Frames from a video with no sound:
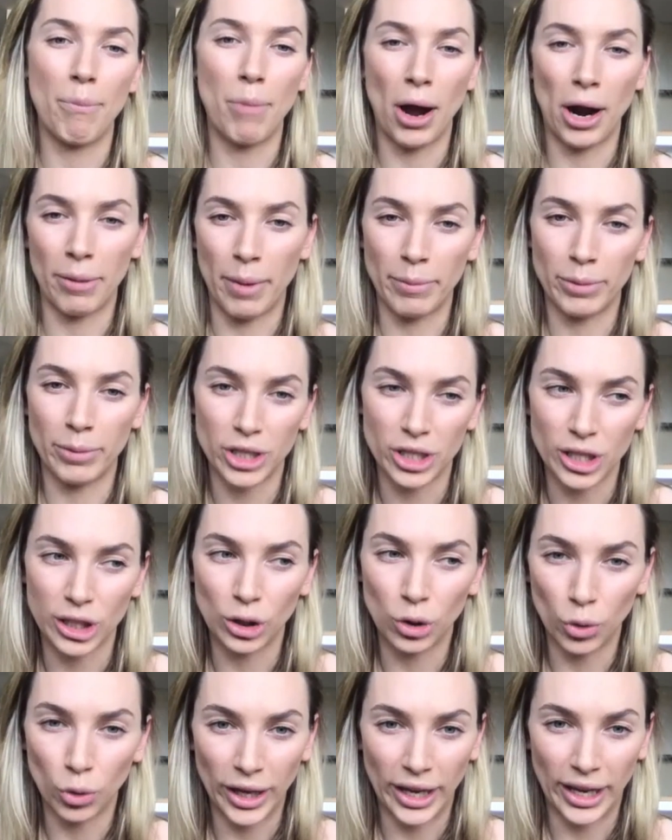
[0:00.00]
I remember just
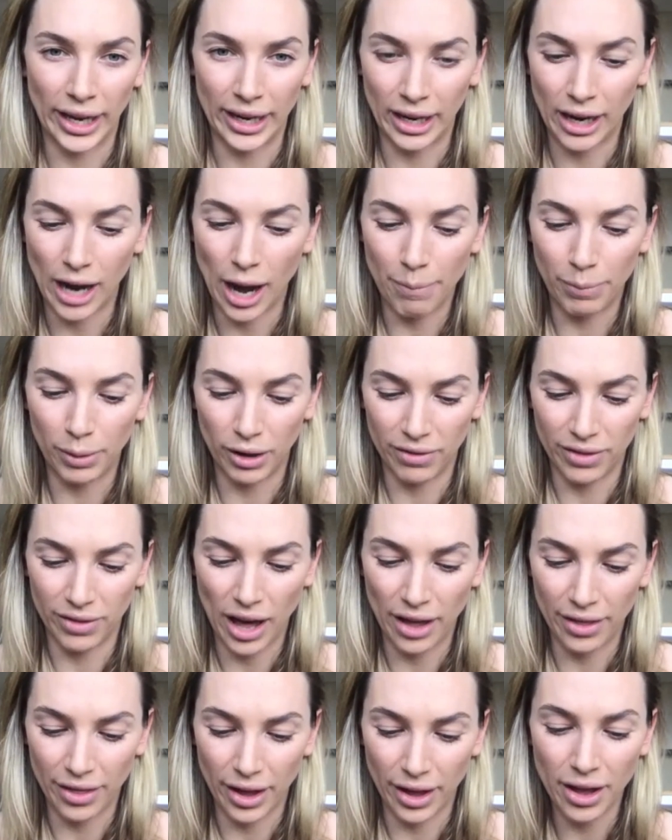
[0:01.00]
looking at a couple of the
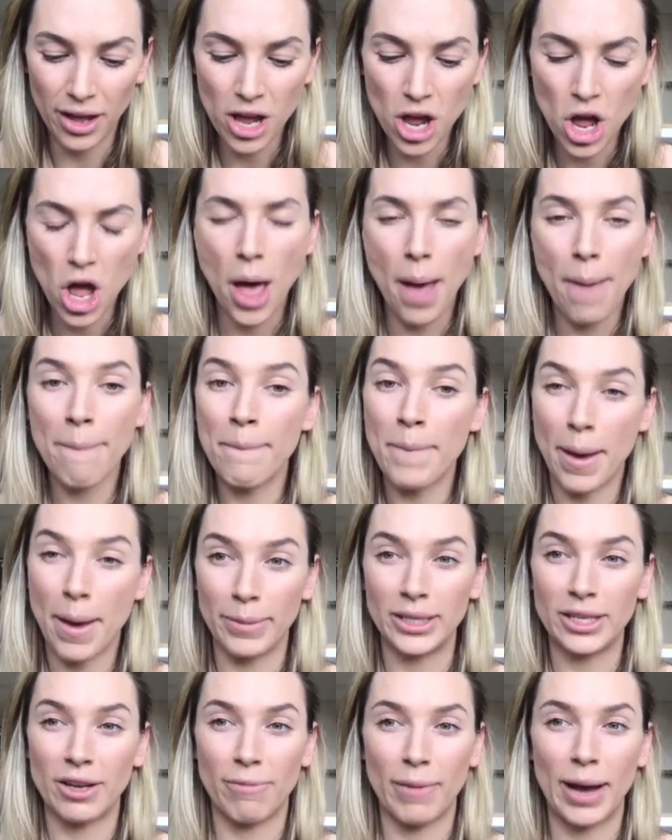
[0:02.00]
other
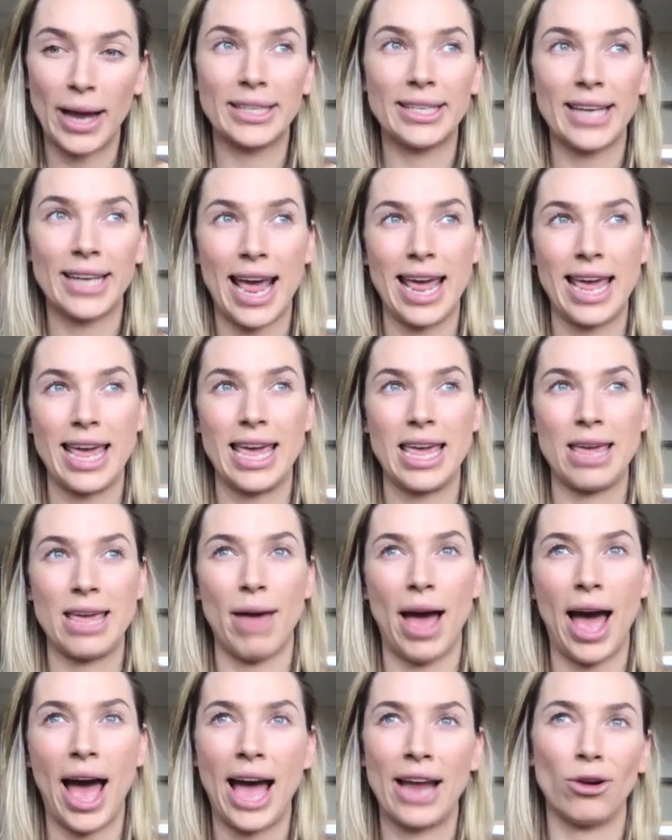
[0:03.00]
members of my team
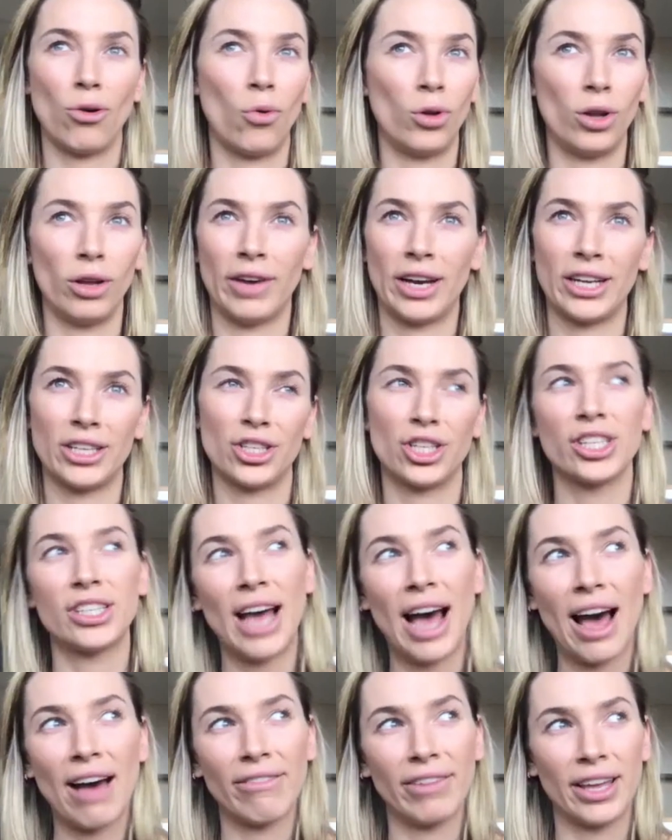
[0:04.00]
and all of us just
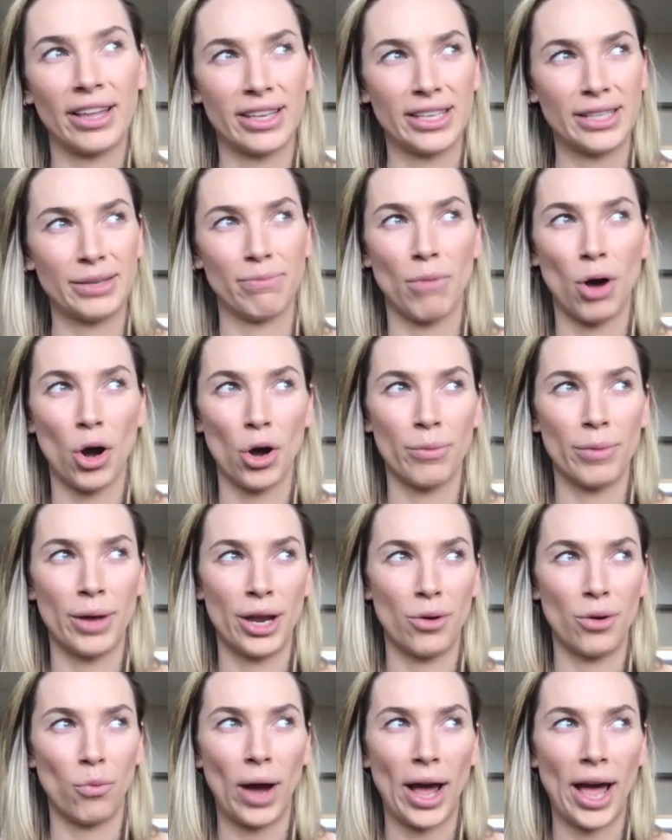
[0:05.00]
having this
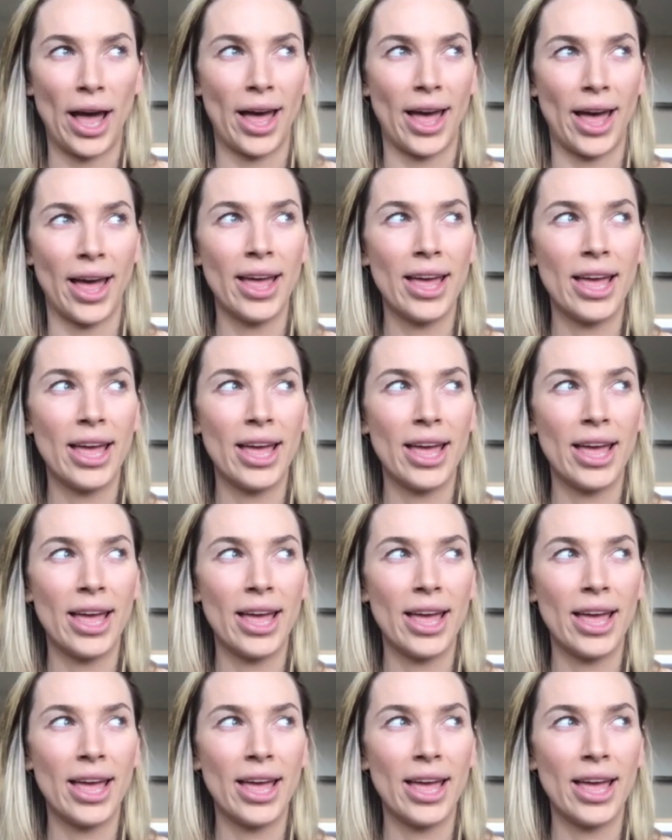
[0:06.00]
moment where